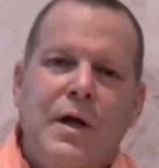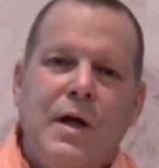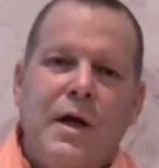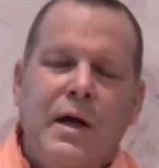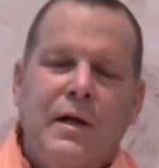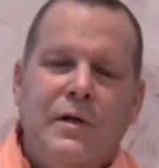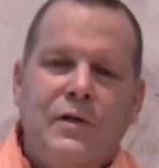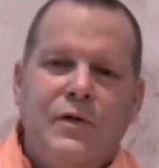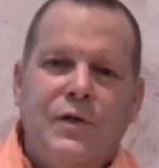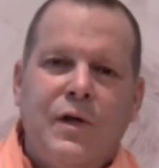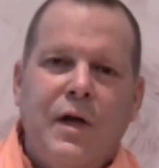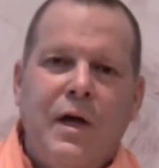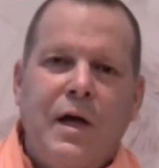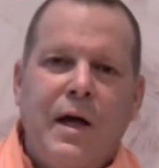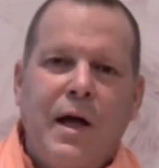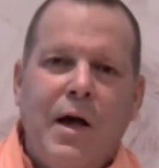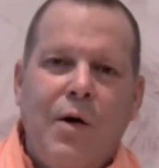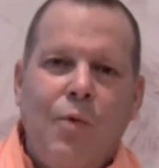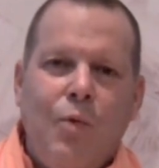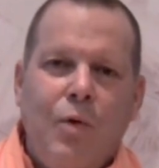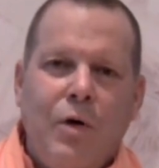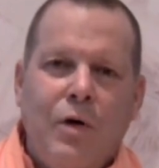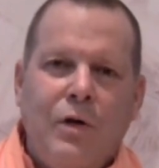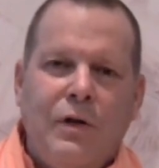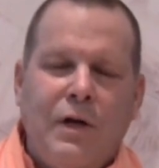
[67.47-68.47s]
and saying, "I
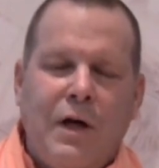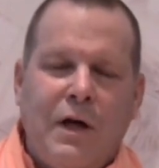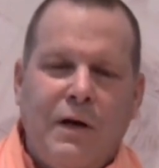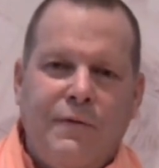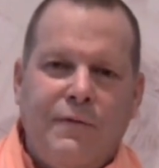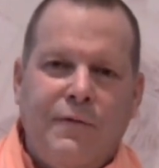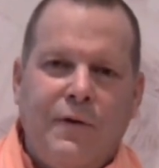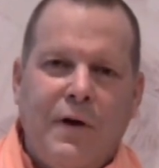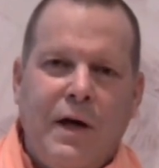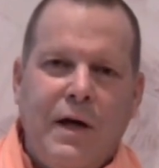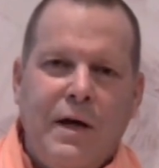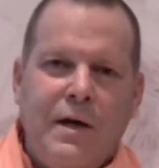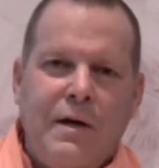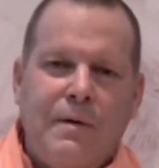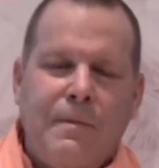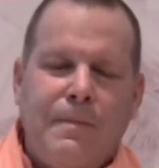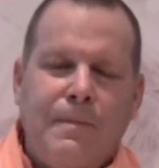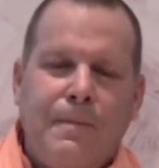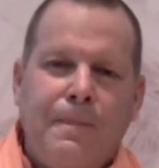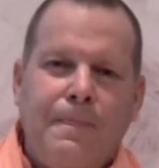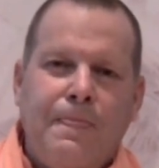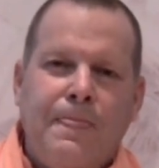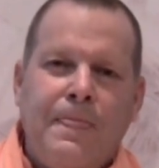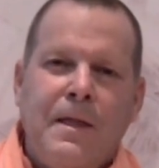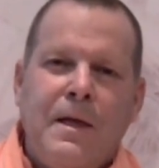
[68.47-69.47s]
will not fight,"
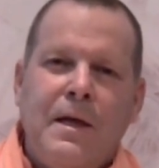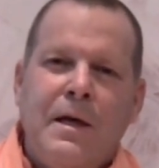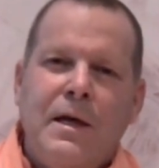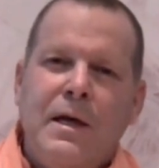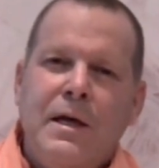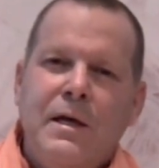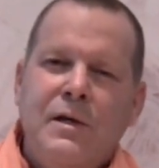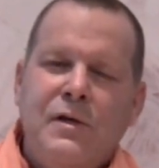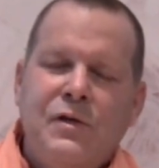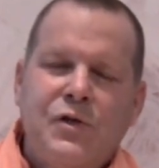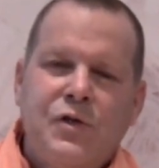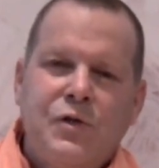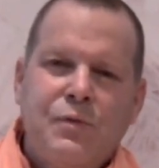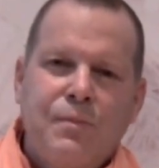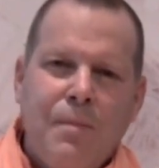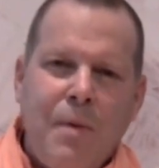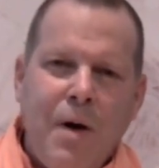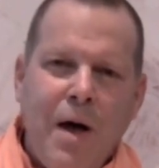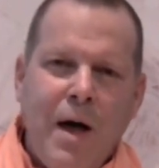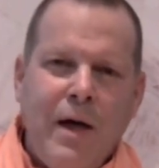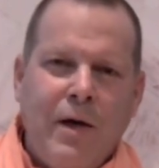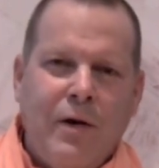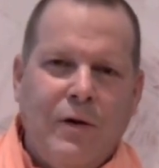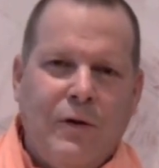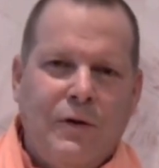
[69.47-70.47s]
he
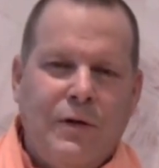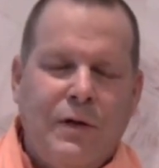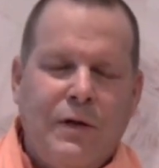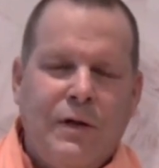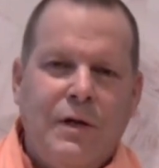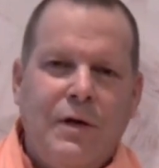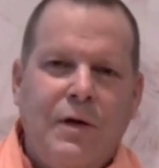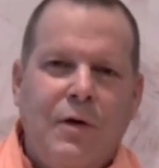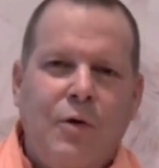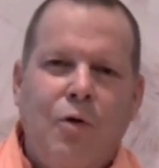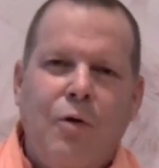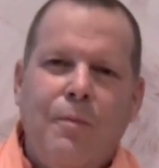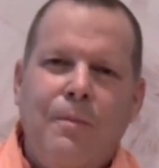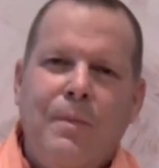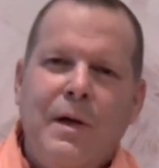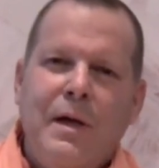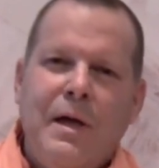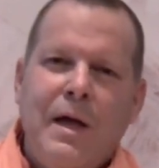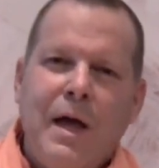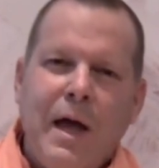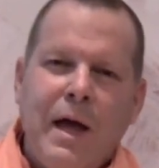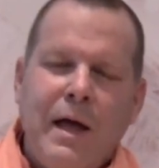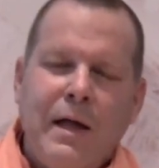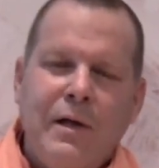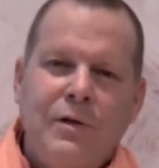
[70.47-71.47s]
smiled, or
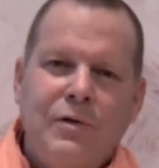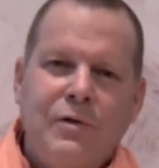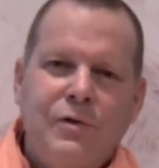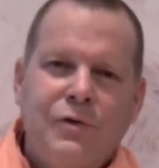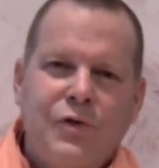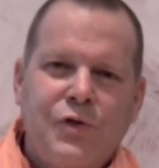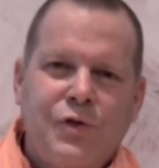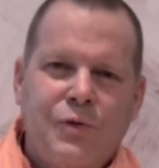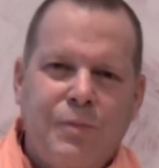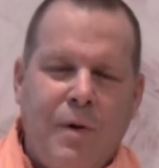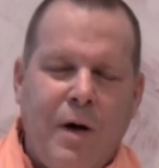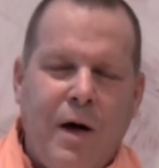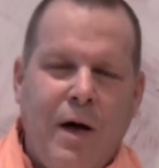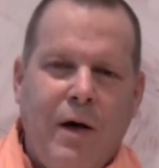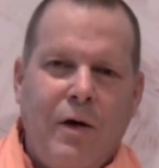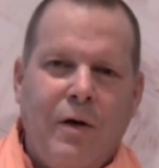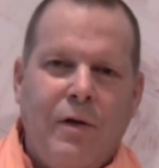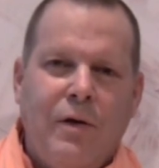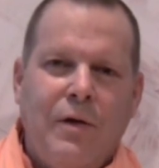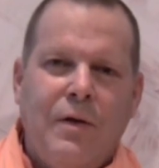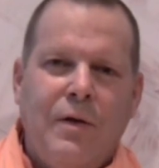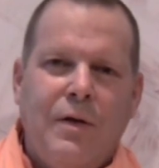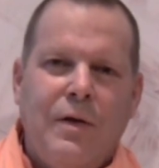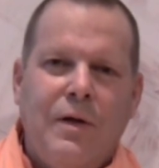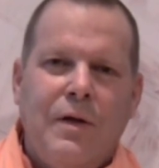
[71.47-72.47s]
began to
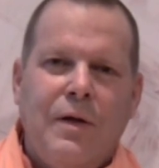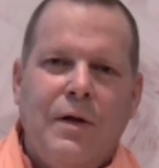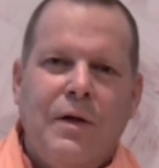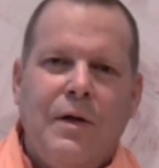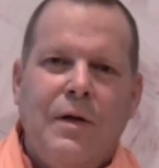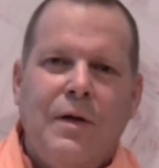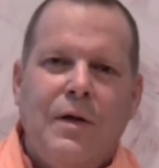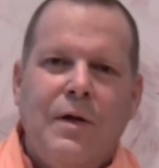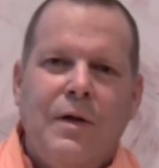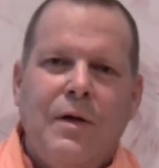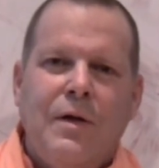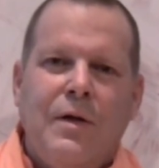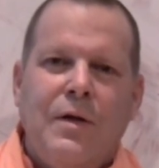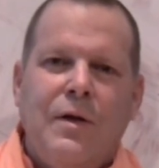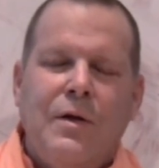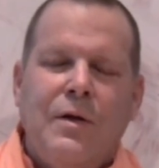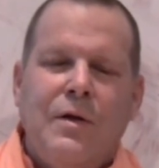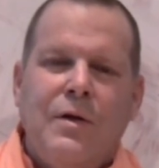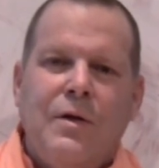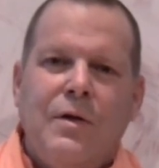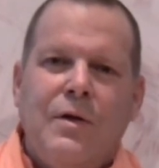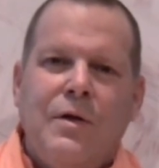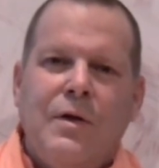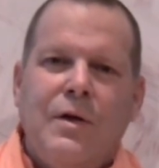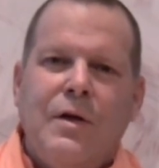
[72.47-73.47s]
smile,
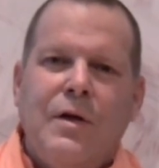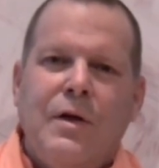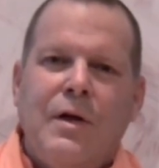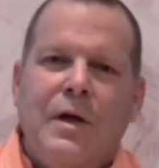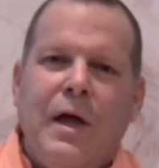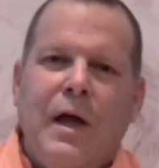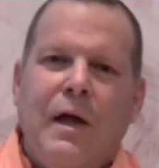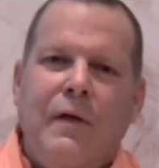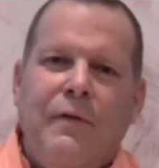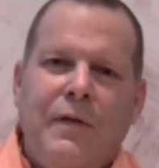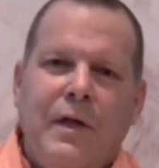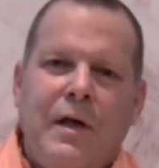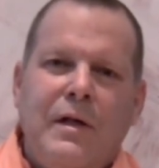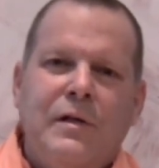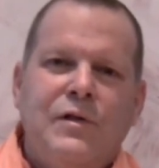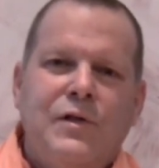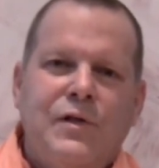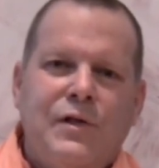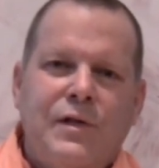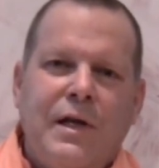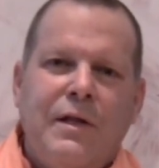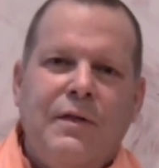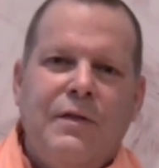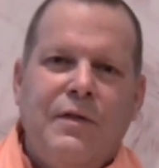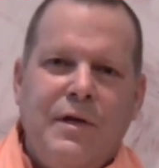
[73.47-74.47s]
and then
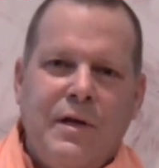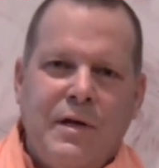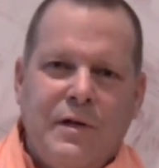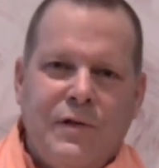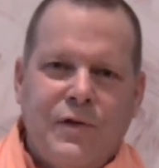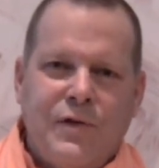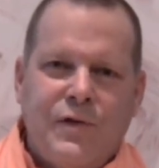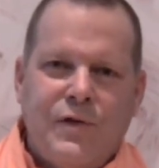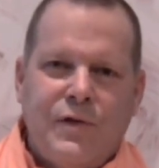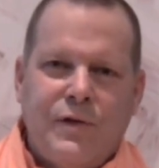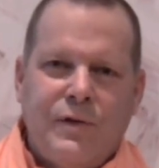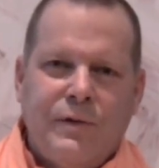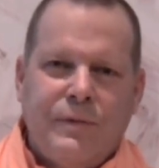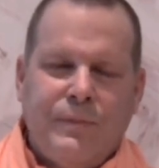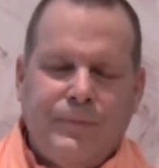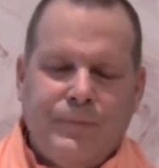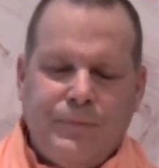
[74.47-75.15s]
said this.